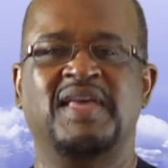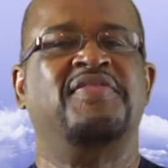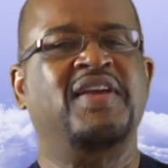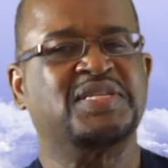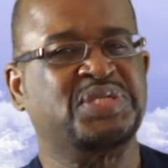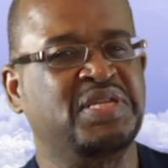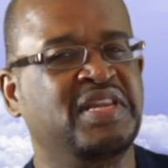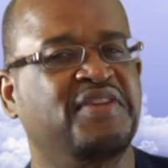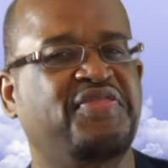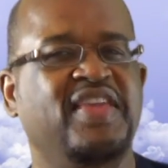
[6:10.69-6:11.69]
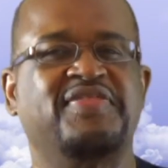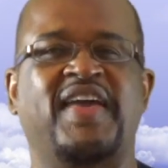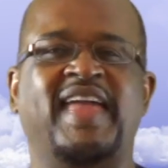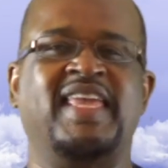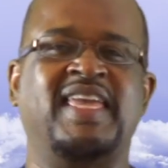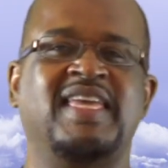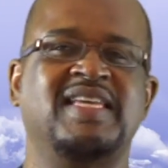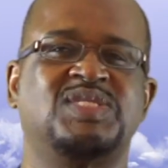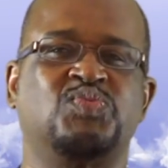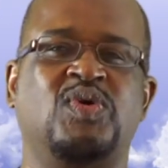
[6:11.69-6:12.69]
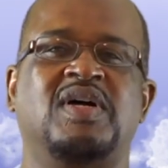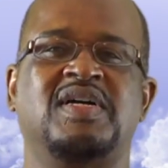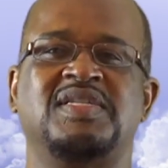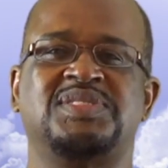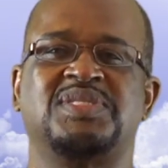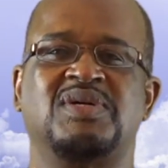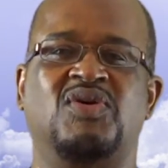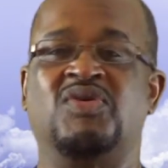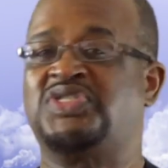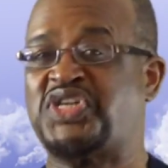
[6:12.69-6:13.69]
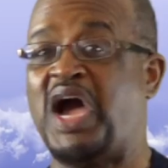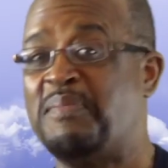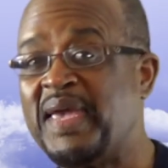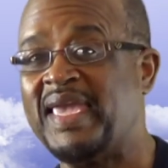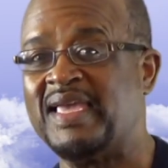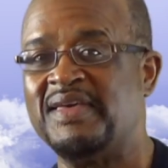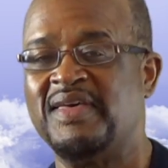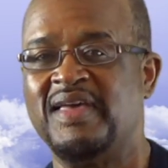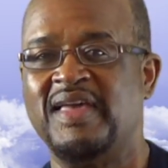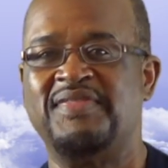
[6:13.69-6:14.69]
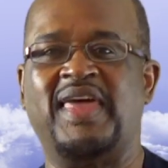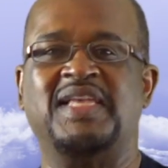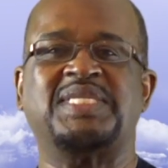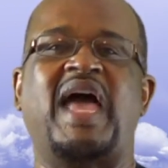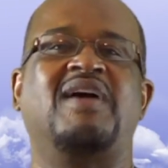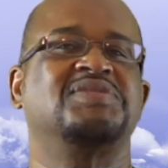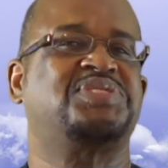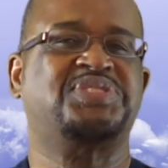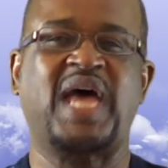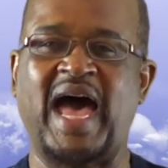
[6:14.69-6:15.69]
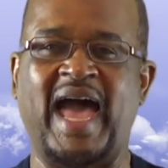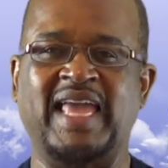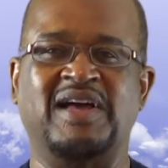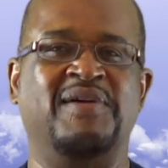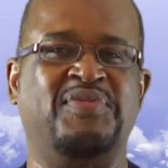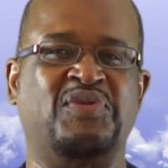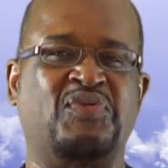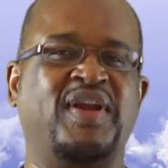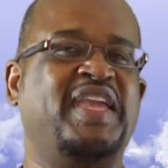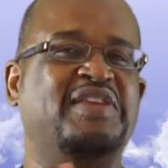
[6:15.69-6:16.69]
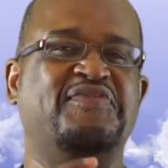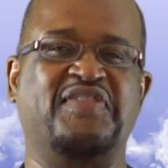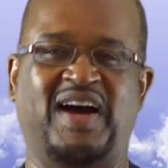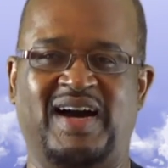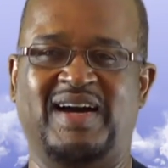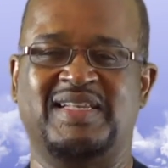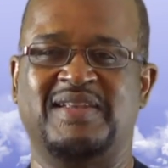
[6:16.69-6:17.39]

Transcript: There's nothing that is, was, or shall be that is outside of the reign of God.